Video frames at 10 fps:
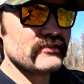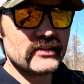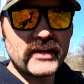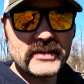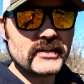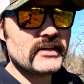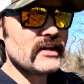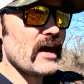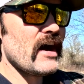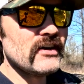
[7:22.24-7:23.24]
that they can
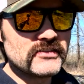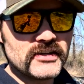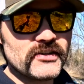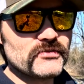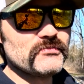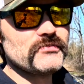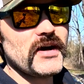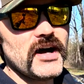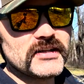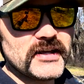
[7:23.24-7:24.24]
get out and, you know,
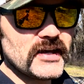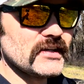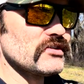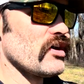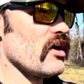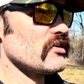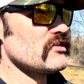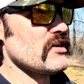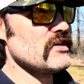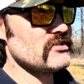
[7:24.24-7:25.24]
pollinate, do all their
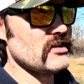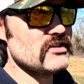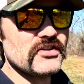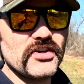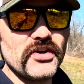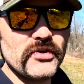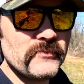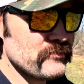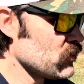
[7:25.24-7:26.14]
things they need to do.